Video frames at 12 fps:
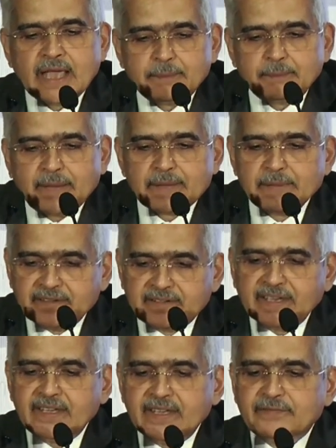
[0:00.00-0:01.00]
by
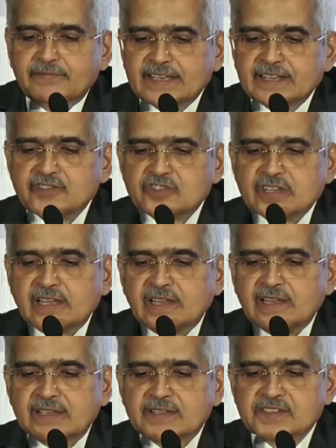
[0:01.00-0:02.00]
maintaining financial
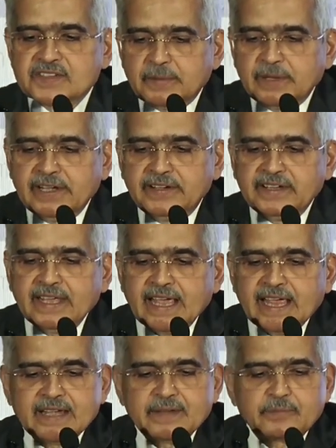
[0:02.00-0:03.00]
stability
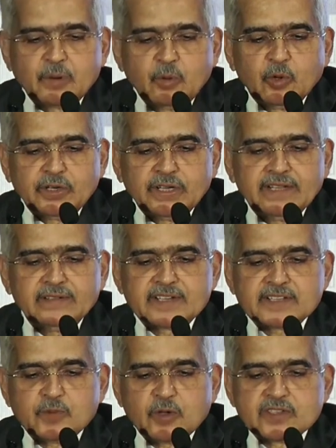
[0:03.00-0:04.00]
and promoting
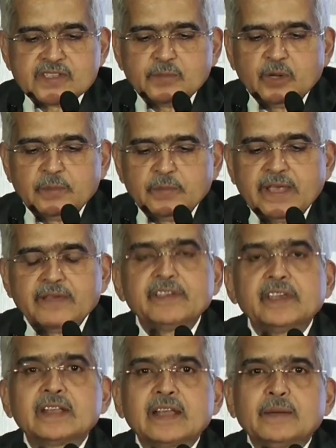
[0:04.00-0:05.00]
responsible
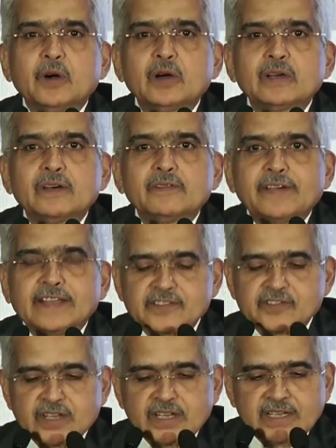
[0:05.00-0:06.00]
behavior among
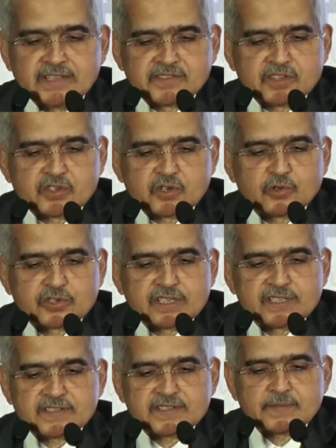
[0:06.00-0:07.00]
financial
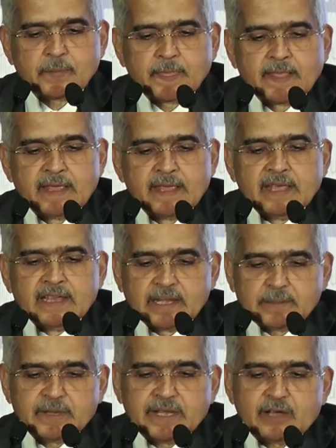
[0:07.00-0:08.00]
institutions. Let
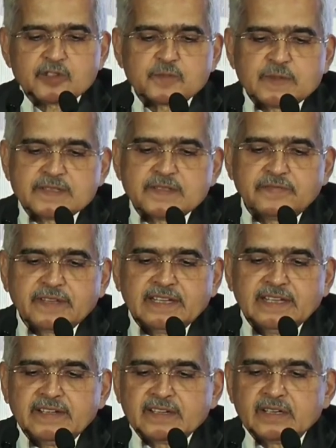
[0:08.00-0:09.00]
me now
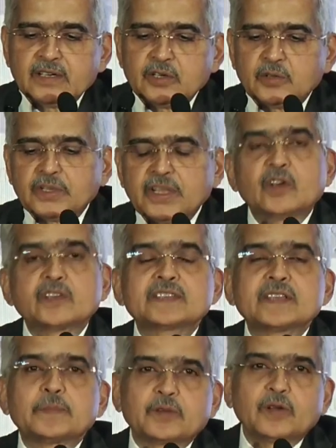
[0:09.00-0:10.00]
specifically turn to the
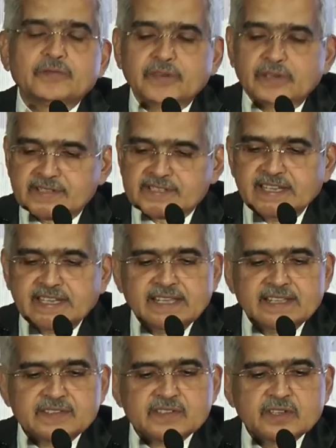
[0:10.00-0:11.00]
concept of
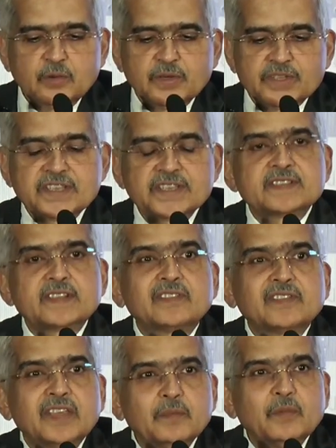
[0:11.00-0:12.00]
resilience, which is the
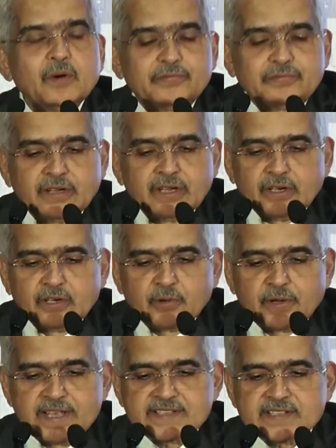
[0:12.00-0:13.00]
theme of
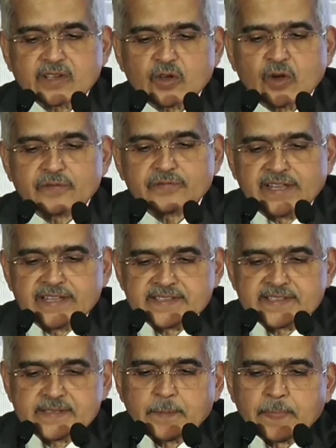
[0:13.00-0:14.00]
today's conference.